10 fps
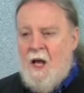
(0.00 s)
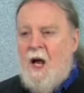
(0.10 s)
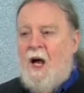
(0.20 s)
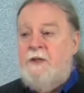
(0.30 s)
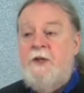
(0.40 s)

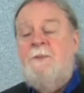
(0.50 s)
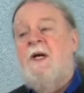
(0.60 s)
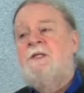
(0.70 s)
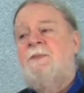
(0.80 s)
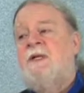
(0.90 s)
Another
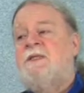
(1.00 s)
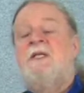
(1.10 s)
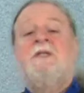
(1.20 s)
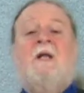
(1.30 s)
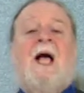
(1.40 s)
possibility
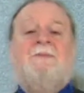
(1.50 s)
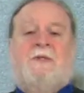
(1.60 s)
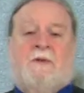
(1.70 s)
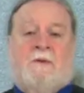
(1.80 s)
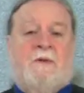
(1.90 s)
is
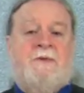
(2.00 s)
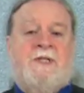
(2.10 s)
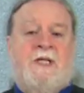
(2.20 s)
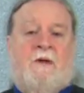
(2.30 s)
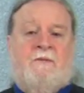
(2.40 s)
lobster or other
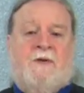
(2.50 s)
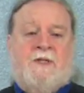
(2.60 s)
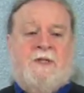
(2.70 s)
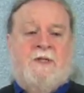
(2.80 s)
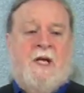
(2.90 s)

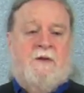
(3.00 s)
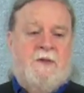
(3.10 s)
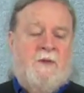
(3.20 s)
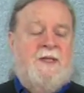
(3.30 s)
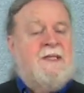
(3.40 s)
shellfish.
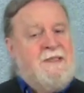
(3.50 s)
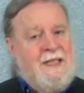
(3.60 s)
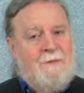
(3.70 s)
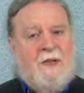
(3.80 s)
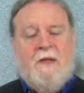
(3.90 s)
Elsewhere in that
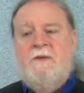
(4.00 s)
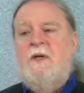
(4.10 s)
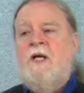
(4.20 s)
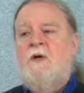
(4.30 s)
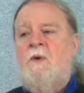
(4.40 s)
same letter
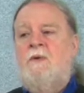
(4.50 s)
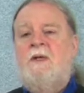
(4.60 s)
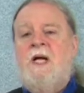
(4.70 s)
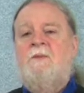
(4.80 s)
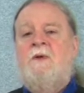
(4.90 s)
that I
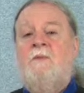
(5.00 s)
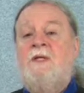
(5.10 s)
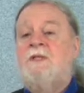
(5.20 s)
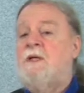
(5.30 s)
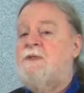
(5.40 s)
quoted, Edward
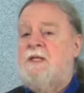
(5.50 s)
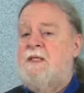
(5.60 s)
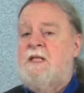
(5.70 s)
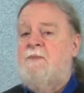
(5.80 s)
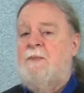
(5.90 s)
Winslow
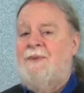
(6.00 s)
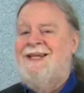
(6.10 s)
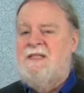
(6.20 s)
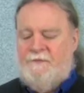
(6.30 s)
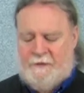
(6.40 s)
says they were
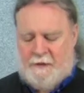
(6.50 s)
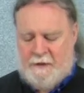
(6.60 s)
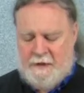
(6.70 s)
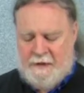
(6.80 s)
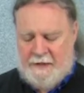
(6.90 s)
plentiful
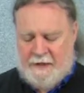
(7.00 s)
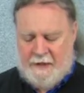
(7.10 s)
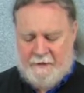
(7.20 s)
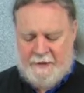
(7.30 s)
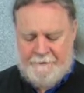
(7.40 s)
in the
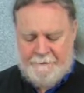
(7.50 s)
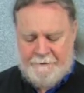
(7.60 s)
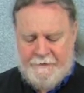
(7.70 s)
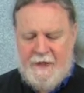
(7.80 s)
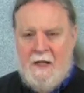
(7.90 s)
area.
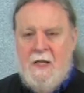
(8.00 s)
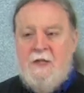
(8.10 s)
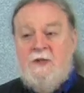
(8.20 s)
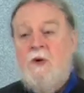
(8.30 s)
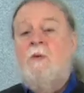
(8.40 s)

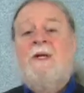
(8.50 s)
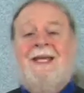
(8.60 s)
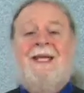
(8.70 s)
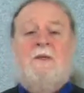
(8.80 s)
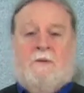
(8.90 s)
So were
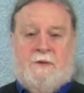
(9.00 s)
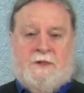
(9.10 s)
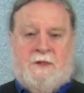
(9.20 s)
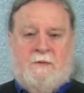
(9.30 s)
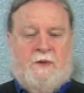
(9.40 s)

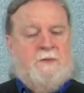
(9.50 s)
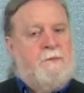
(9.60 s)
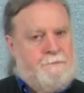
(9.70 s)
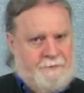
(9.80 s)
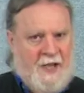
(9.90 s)
eels, which
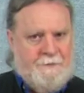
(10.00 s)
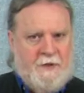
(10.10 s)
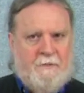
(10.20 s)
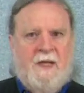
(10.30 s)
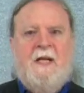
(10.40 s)
were
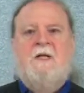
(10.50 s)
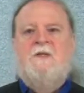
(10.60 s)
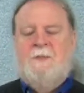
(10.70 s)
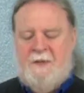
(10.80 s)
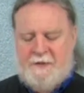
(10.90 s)
popular among
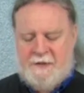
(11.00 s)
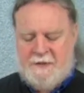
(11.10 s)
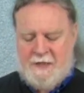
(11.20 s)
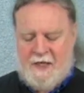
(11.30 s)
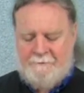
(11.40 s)
English people at the
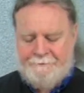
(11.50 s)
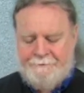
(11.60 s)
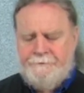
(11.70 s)
time.